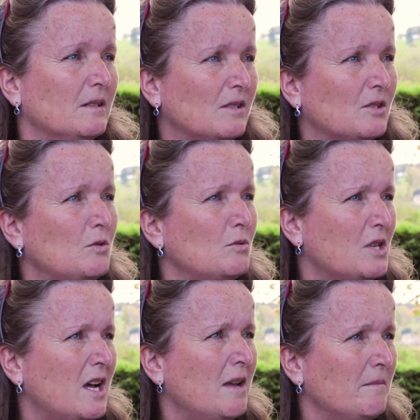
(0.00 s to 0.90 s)
school
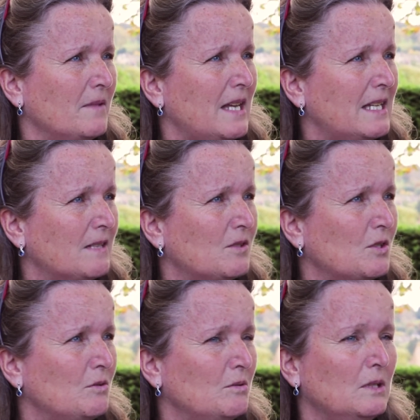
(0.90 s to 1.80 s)
time, the end of
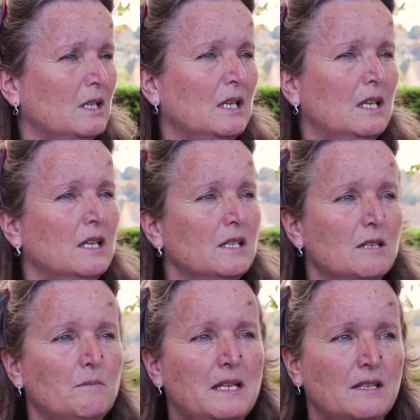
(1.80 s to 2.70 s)
school,
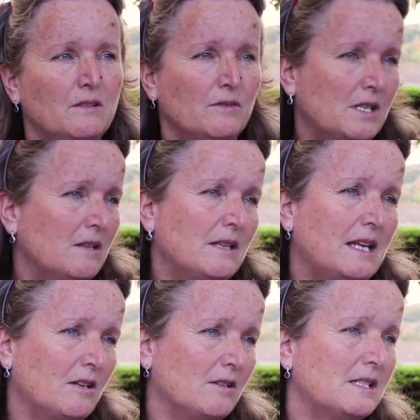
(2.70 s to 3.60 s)
to meet so that
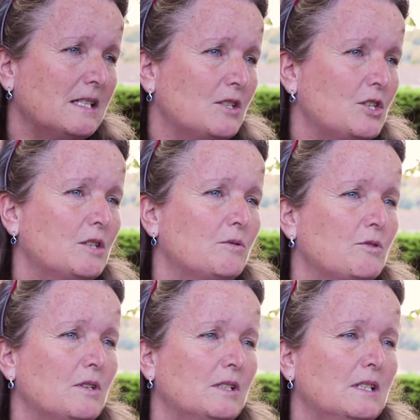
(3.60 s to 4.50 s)
they could see the
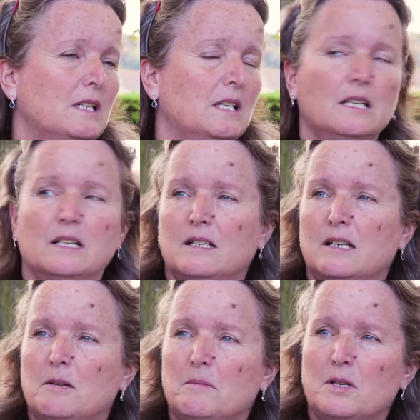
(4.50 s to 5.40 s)
children,
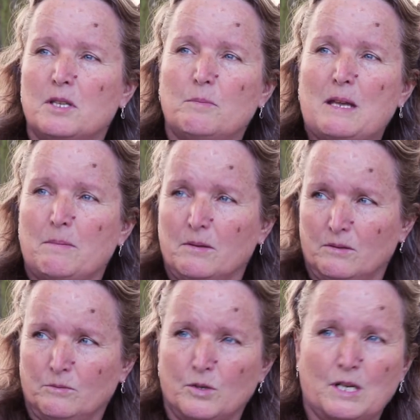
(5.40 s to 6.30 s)
other
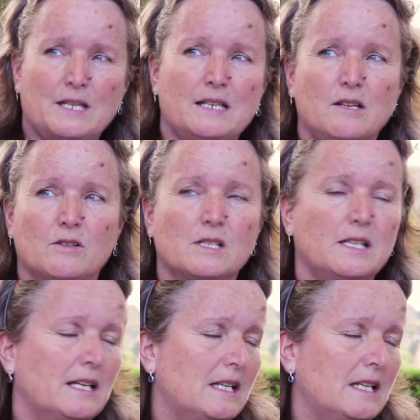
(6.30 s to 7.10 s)
people walking their dogs like